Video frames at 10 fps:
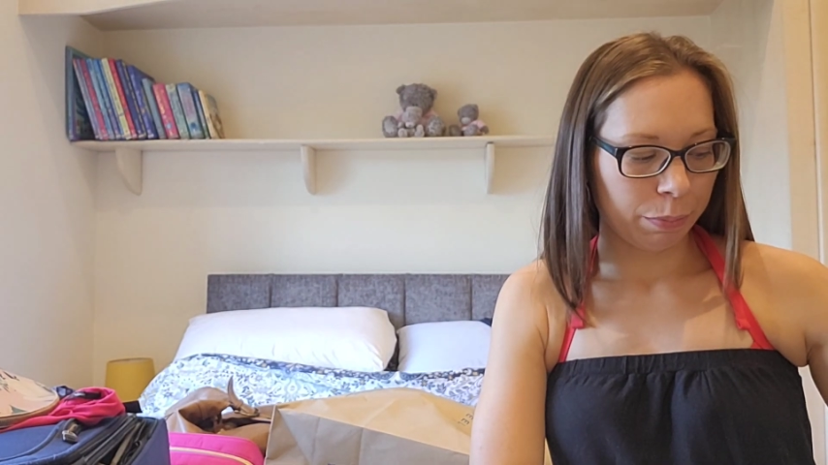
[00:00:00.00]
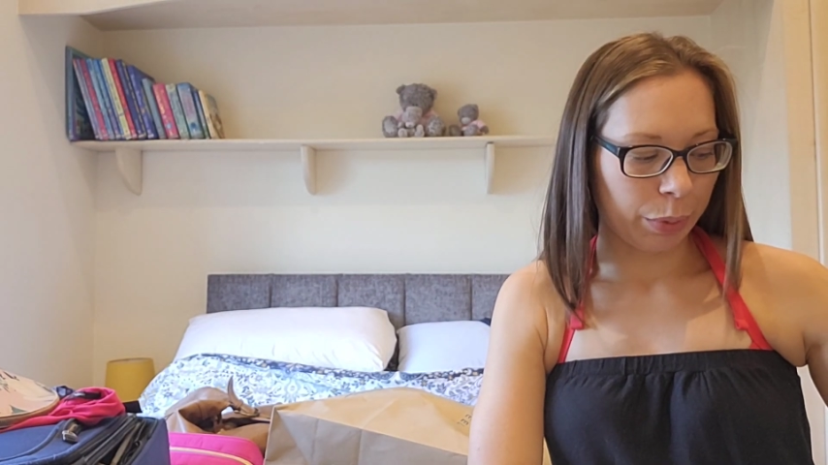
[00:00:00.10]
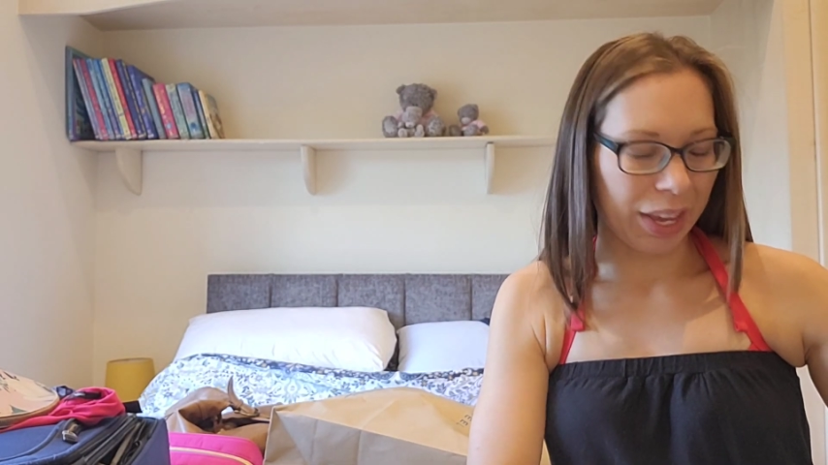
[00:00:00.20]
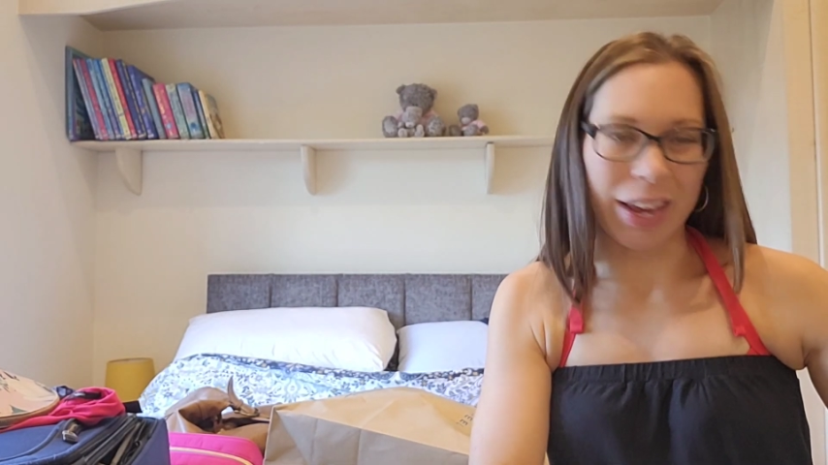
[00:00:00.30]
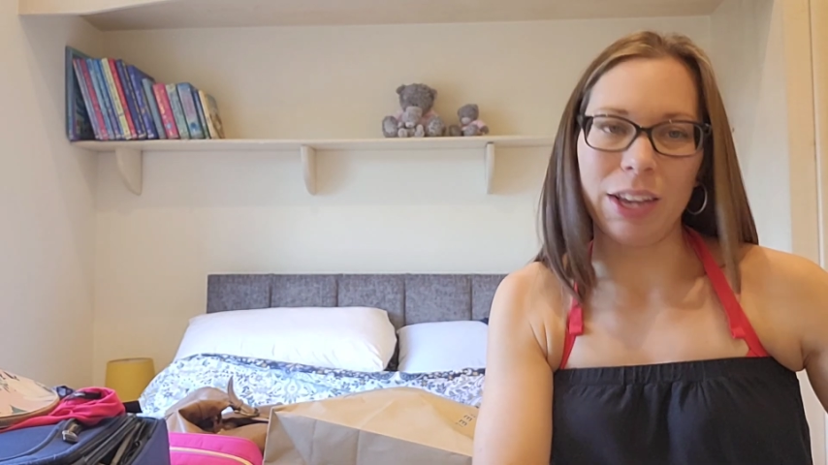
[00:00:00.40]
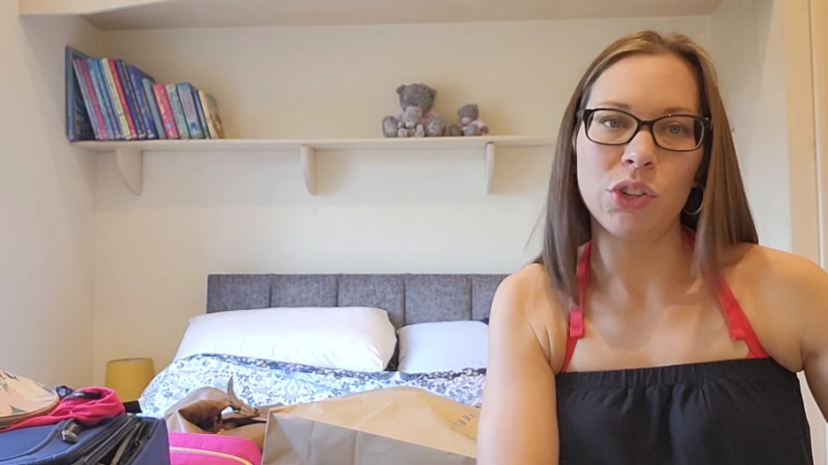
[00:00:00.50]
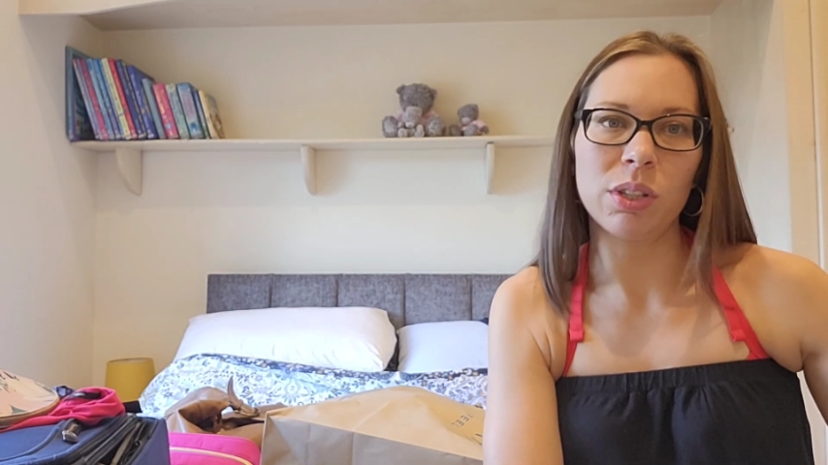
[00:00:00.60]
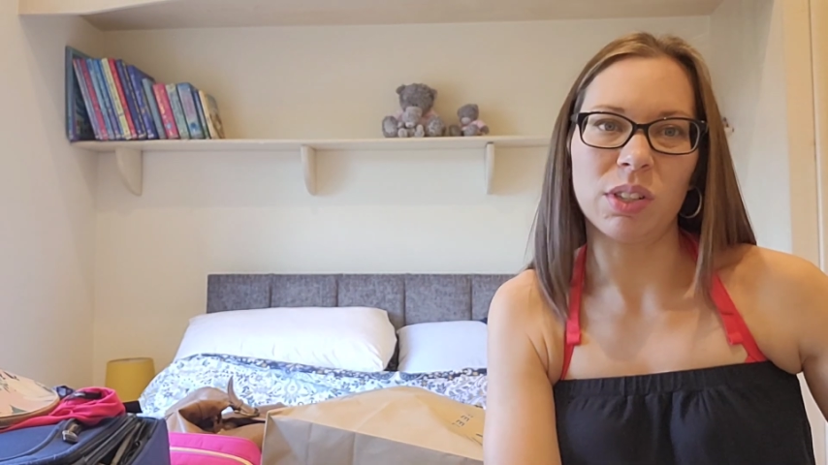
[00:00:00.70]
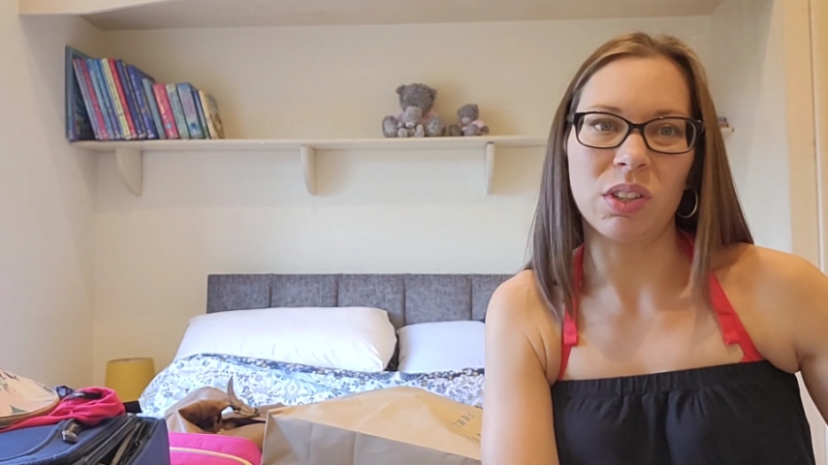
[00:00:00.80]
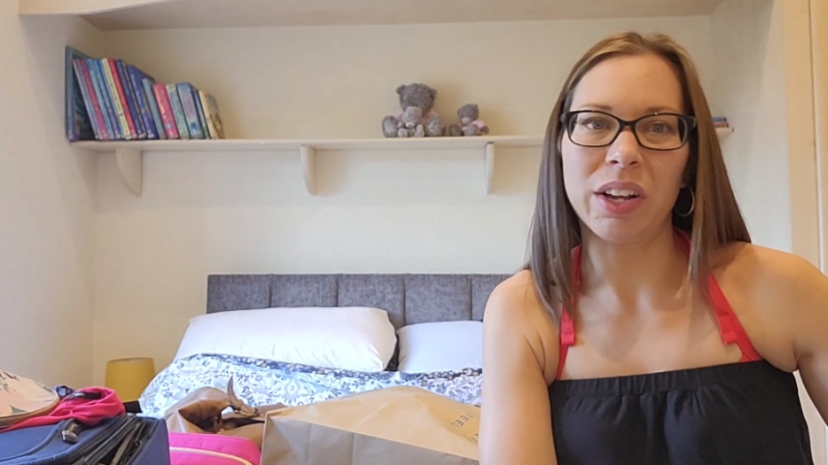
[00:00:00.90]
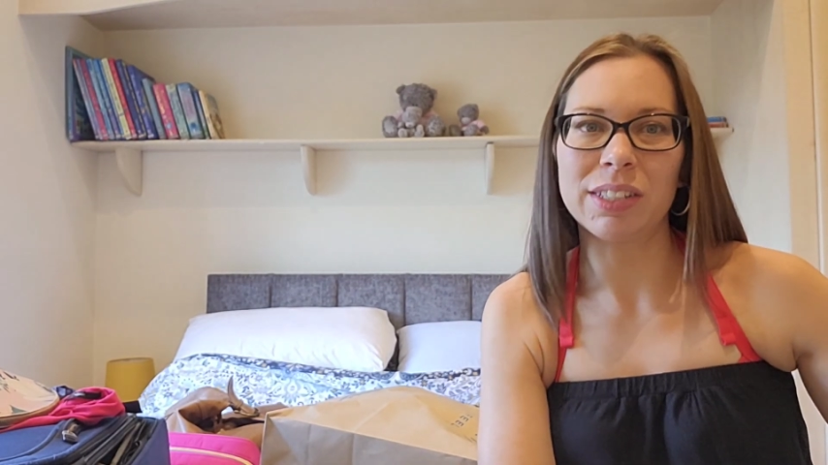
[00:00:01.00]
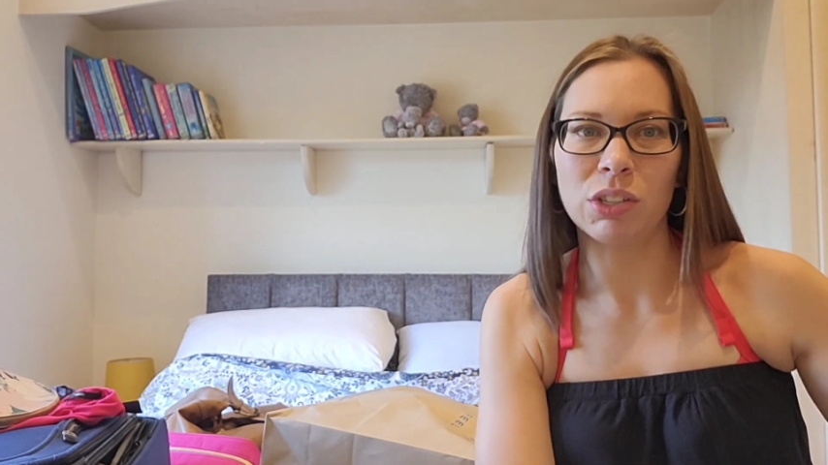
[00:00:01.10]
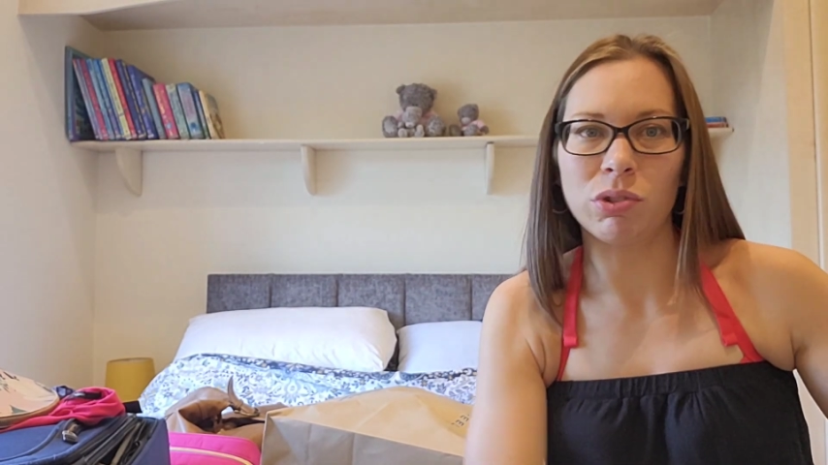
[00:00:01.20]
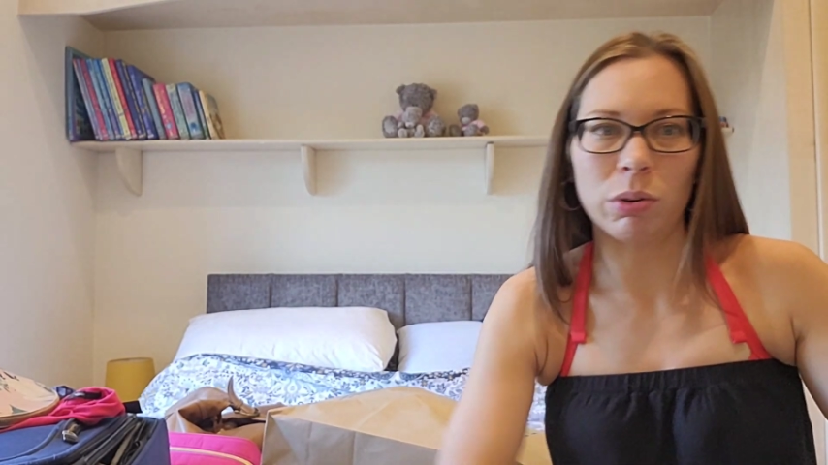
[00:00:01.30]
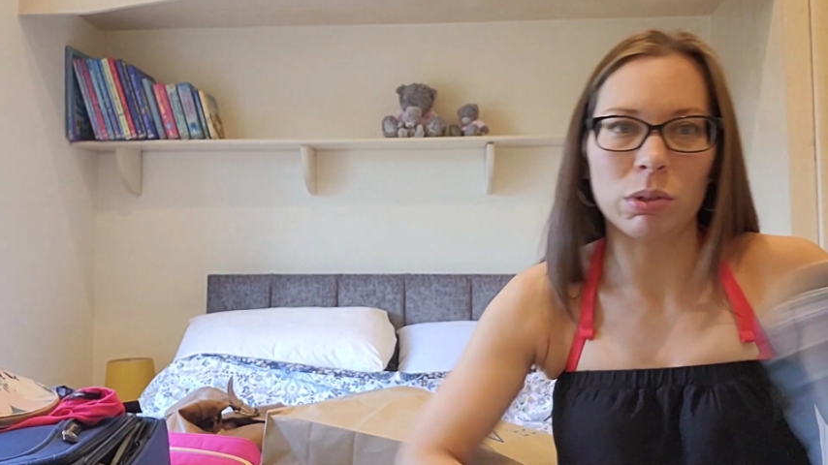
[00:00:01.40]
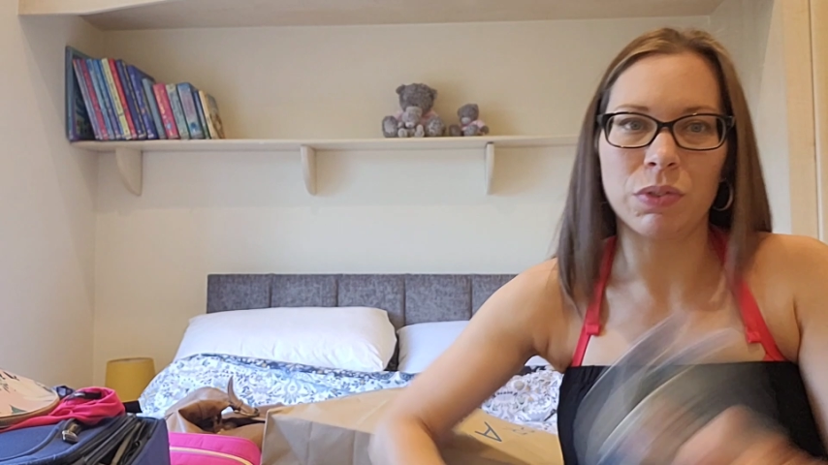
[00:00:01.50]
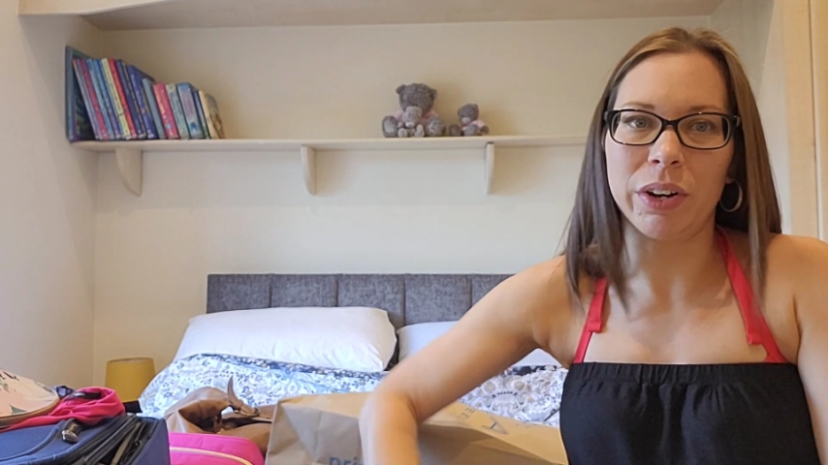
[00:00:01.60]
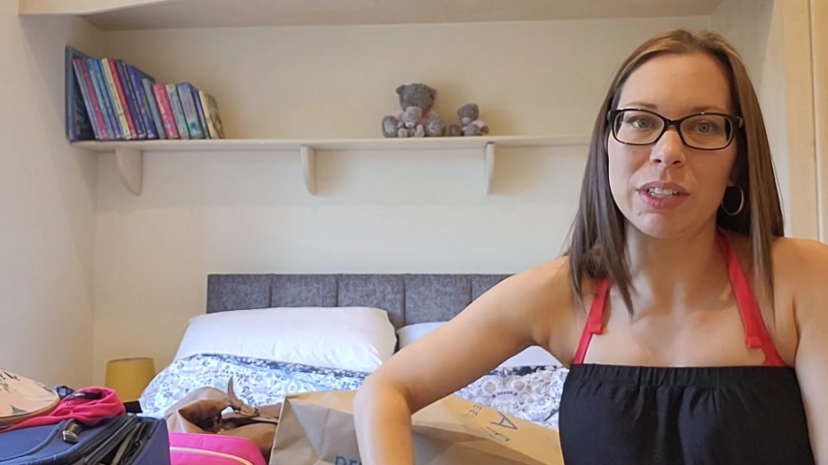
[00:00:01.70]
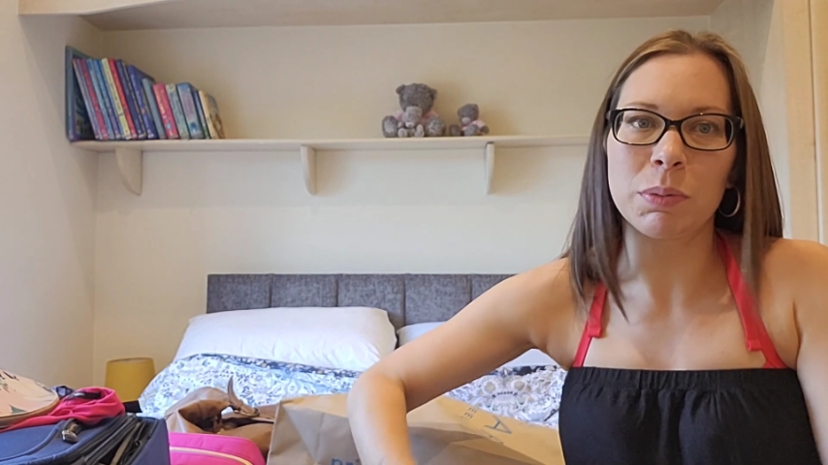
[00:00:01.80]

But yeah, it's just a size he struggles to find.